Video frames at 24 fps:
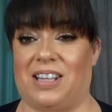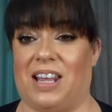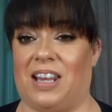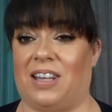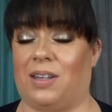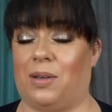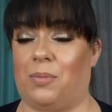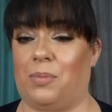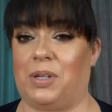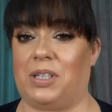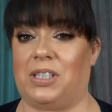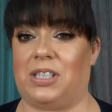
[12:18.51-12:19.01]
And
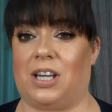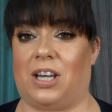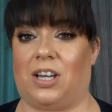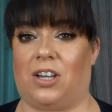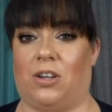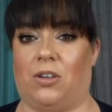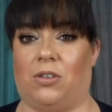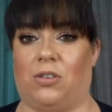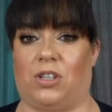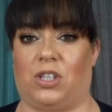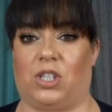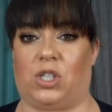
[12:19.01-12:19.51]
let me tell
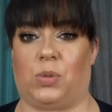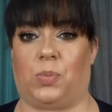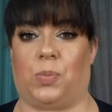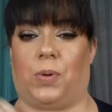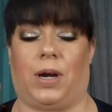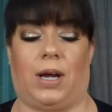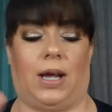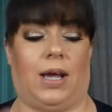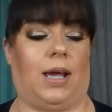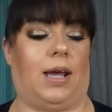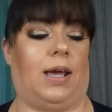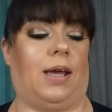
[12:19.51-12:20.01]
you, the
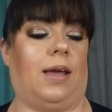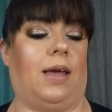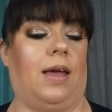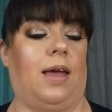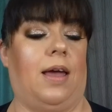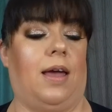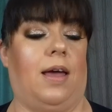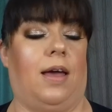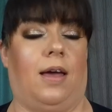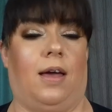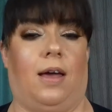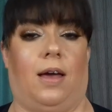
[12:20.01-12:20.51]
spray,
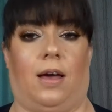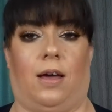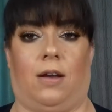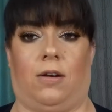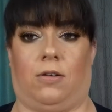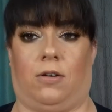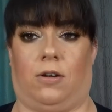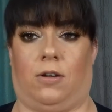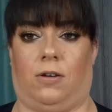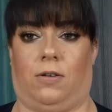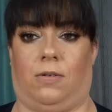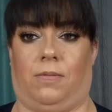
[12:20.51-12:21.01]
I
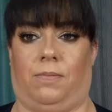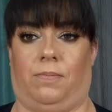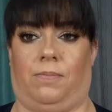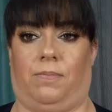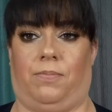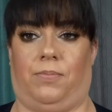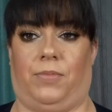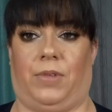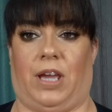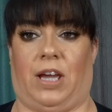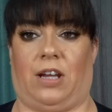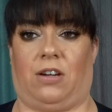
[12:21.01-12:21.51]

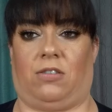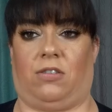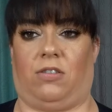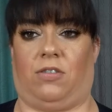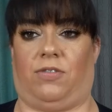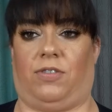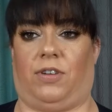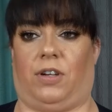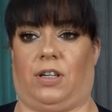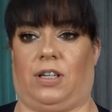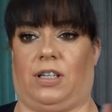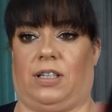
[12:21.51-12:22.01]
don't know
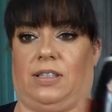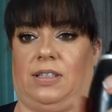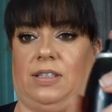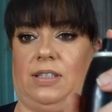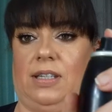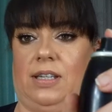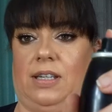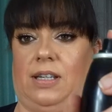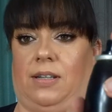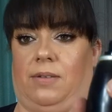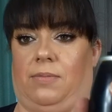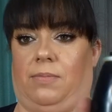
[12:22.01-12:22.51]
if y'all can
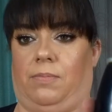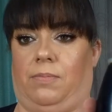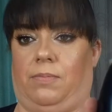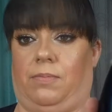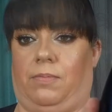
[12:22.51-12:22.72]
see it.